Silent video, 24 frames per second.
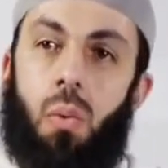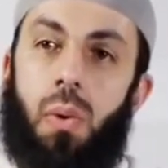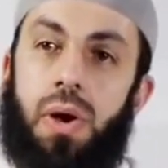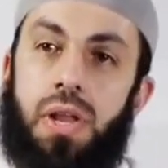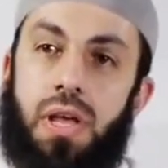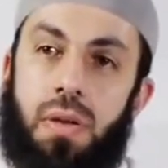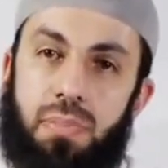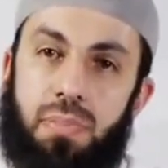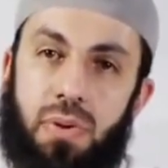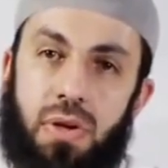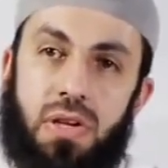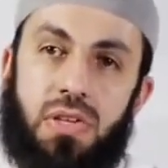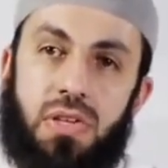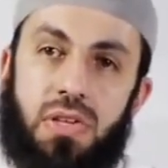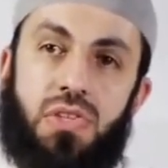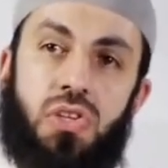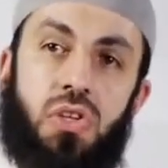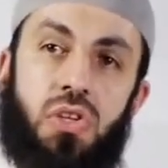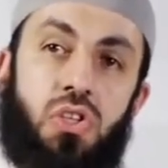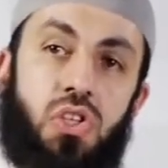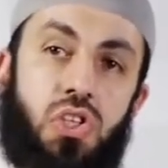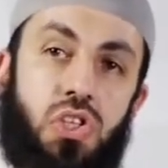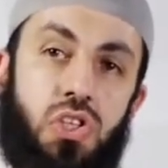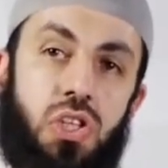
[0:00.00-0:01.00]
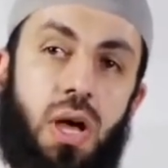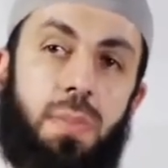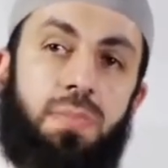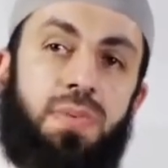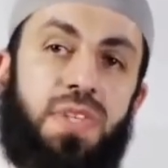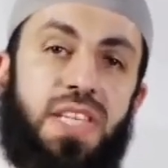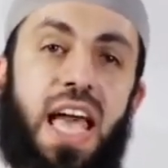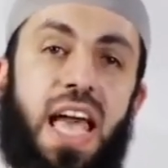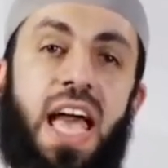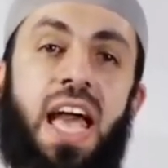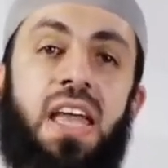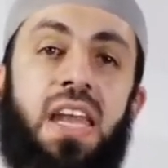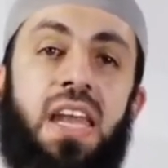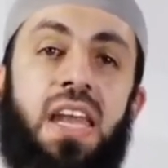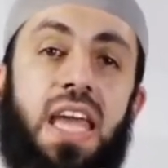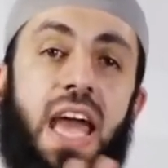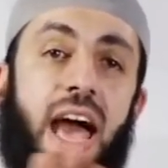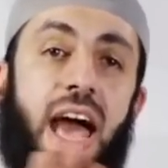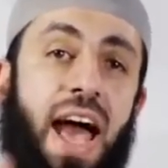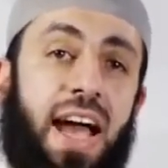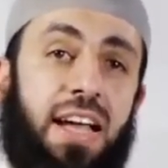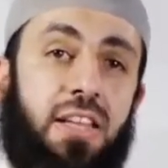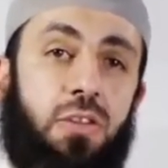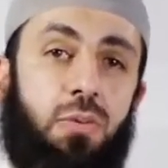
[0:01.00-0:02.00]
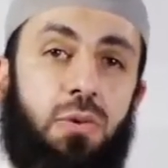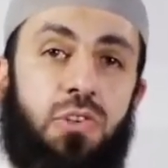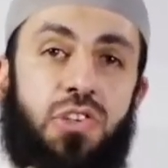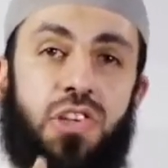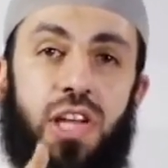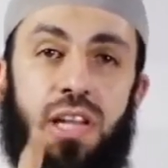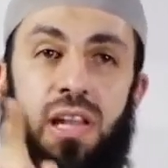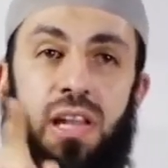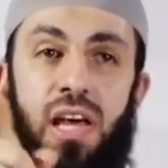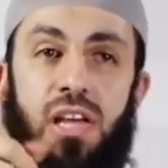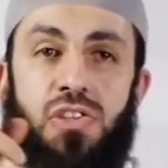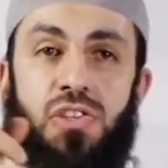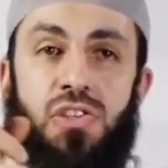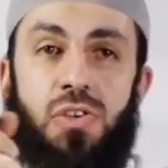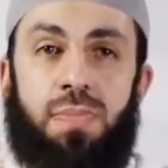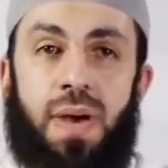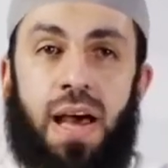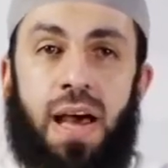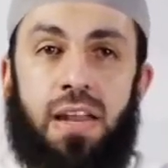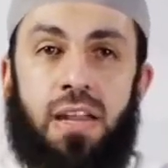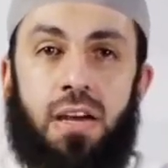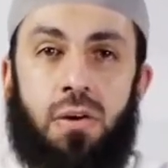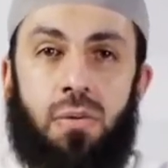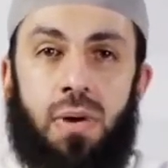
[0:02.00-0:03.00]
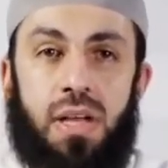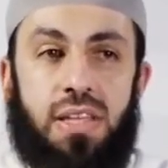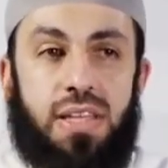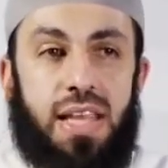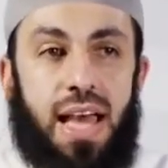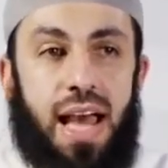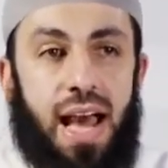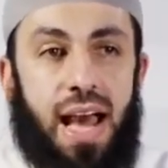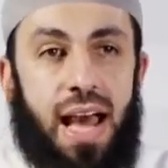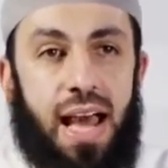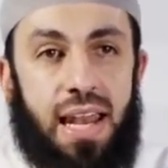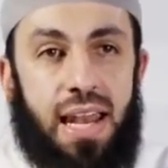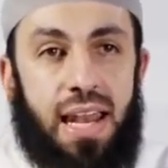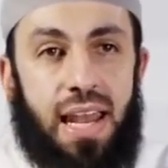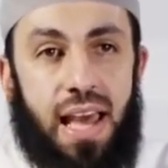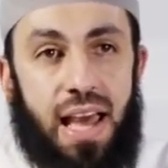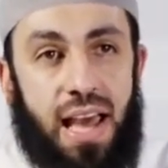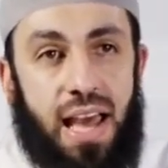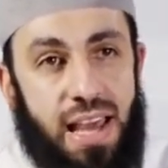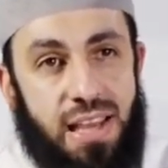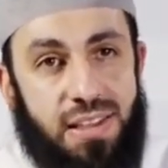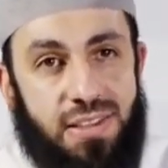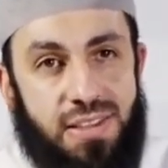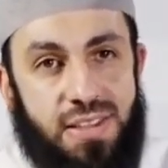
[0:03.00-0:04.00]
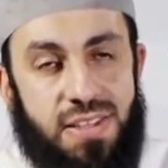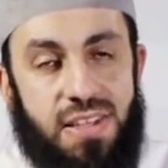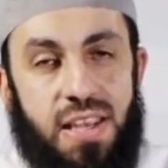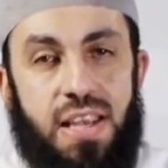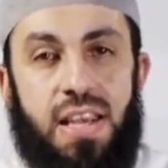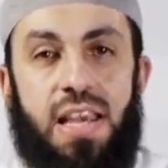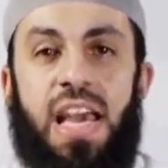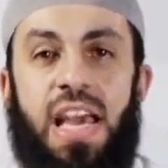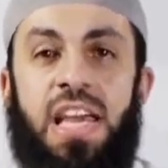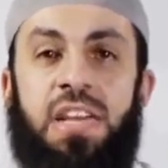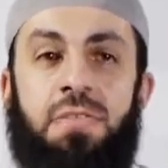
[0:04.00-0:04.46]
when a person stops any act which Allah subhanahu wa ta'ala hates,